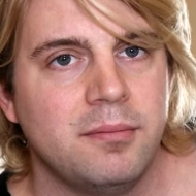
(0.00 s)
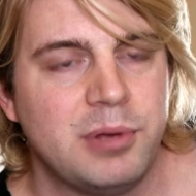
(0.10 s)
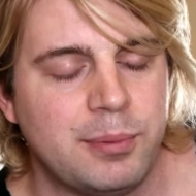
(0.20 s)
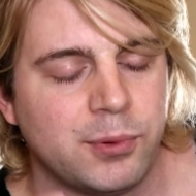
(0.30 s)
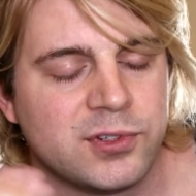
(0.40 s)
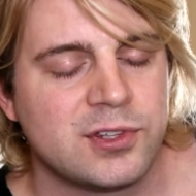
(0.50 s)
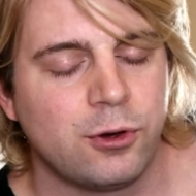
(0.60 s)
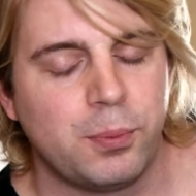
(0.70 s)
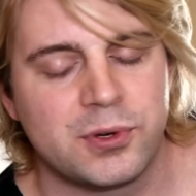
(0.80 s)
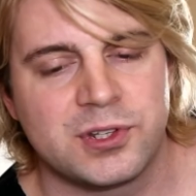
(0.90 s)
people
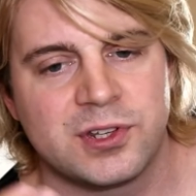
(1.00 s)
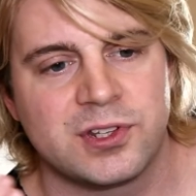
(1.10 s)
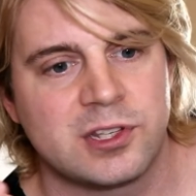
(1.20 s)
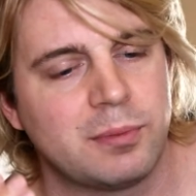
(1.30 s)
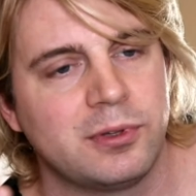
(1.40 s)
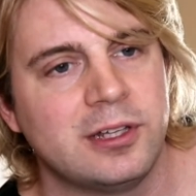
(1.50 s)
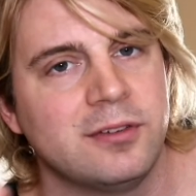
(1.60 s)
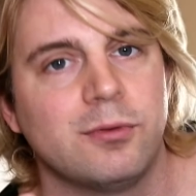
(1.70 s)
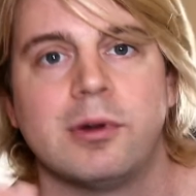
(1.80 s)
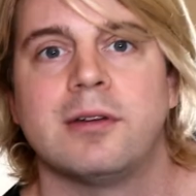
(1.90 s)
still persist to
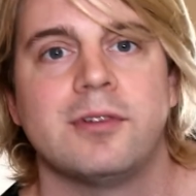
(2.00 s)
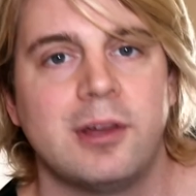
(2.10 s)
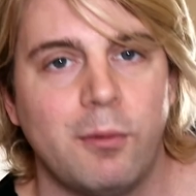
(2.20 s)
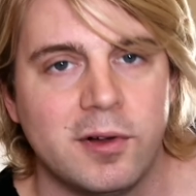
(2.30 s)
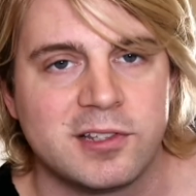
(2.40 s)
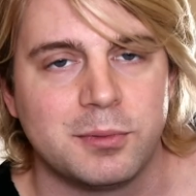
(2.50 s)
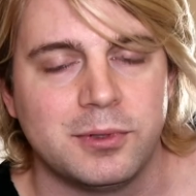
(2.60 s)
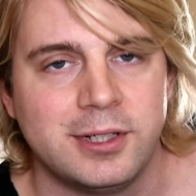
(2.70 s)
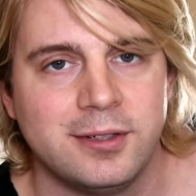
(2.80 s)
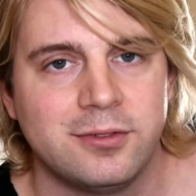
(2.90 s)
believe whatever they want to
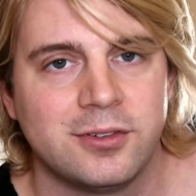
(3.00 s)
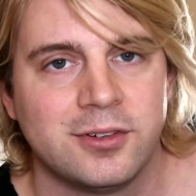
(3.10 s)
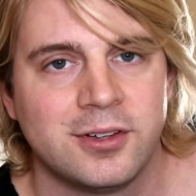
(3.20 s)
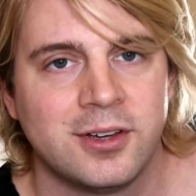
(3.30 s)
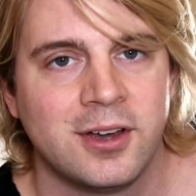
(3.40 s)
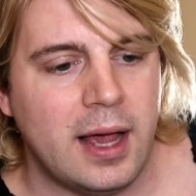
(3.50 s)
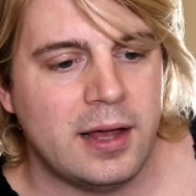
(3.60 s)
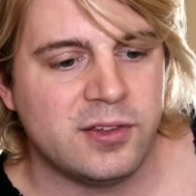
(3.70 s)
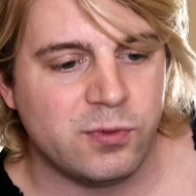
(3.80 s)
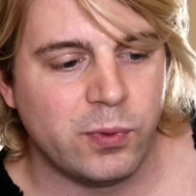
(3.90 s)
believe.
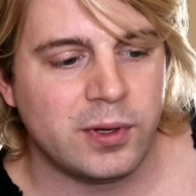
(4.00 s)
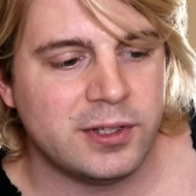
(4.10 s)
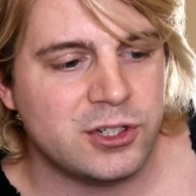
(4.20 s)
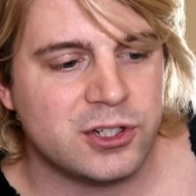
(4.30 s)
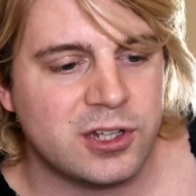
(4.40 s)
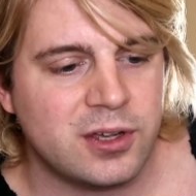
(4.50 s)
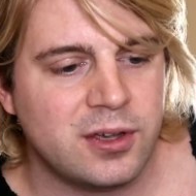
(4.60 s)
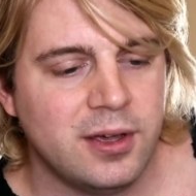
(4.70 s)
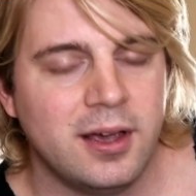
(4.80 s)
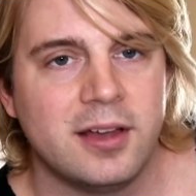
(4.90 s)
It's really just
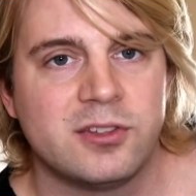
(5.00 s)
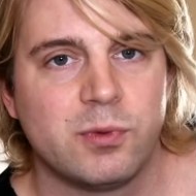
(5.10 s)
a